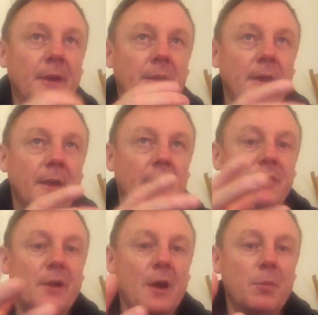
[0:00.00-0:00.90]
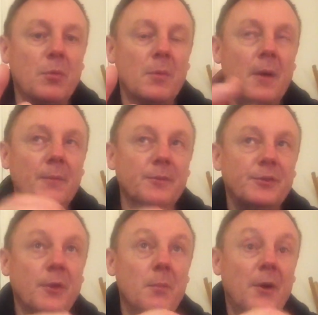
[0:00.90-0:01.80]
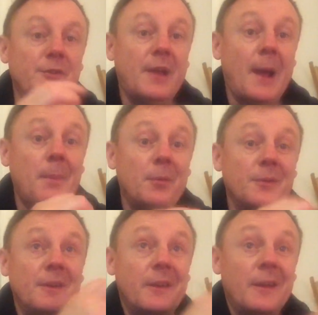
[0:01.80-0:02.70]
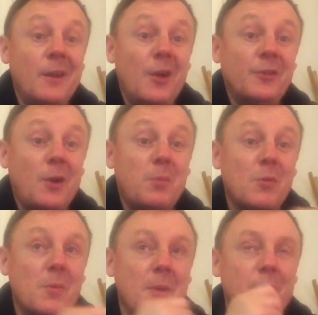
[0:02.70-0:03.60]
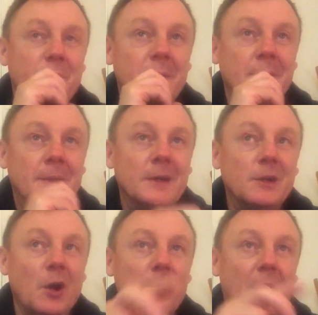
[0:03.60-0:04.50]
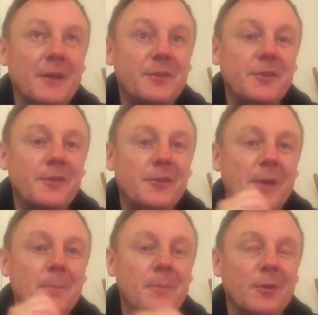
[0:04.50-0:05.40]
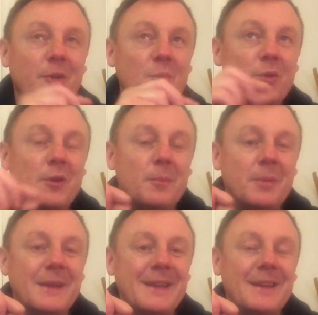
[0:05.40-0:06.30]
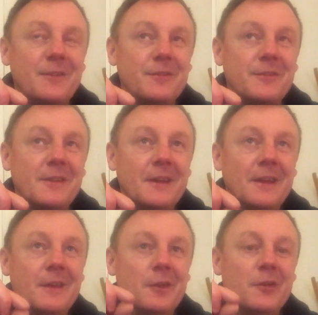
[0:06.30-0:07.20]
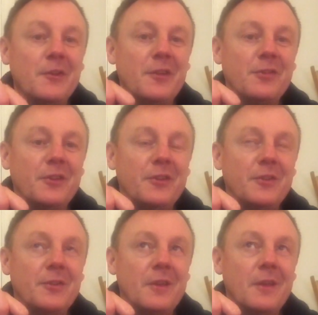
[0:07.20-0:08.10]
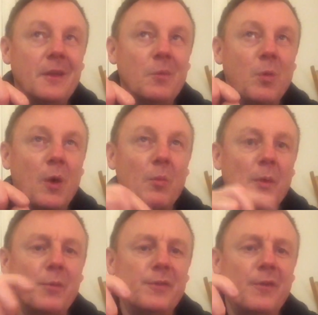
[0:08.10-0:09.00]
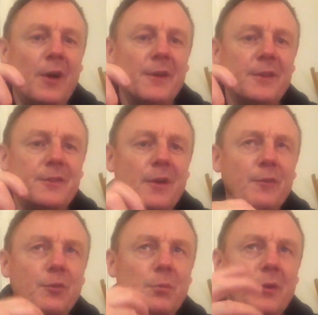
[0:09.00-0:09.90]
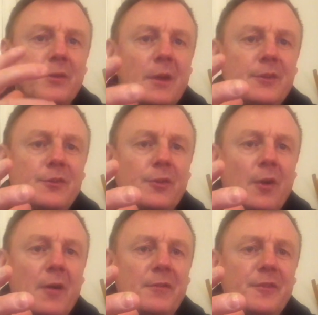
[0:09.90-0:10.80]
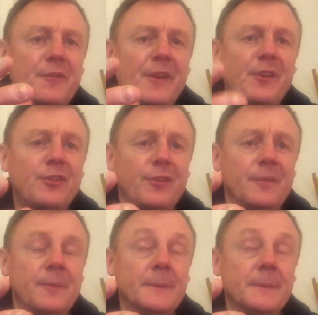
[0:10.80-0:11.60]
in the next couple of months. So much happened in the last couple of months. Go back to December, you wouldn't have believed that this is where we would find ourselves, almost like science fiction.